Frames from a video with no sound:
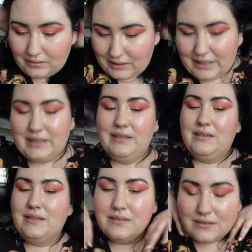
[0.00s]

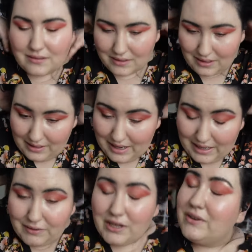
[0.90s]
Right. And
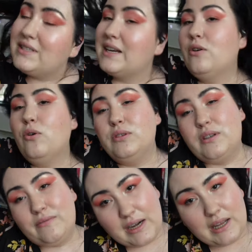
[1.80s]
even though it's cold
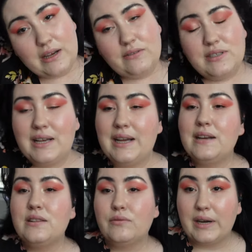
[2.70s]
and rainy
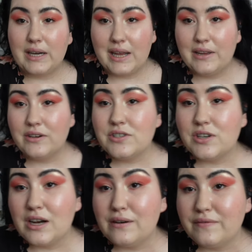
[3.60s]
outside, the radiators are
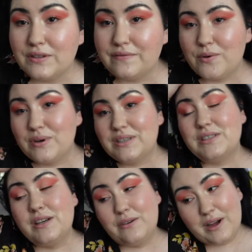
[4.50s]
on full force,
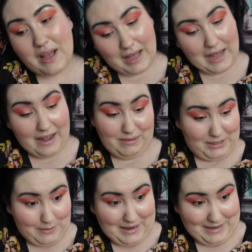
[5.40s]
so I've been
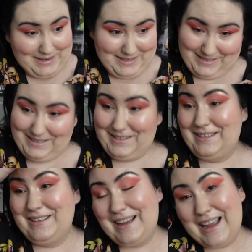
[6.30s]
sweating.
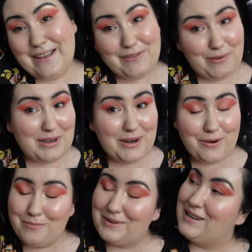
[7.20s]
I have a window
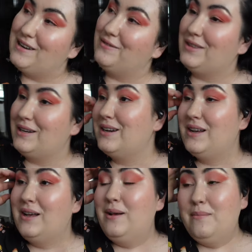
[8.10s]
open and everything,
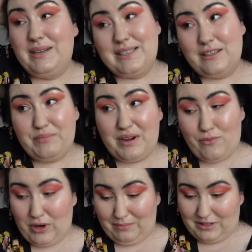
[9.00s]
but it's still pretty
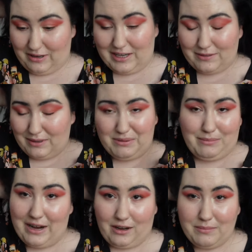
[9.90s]
warm, so I just want to put
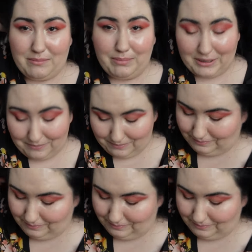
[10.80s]
my hair up in a bun.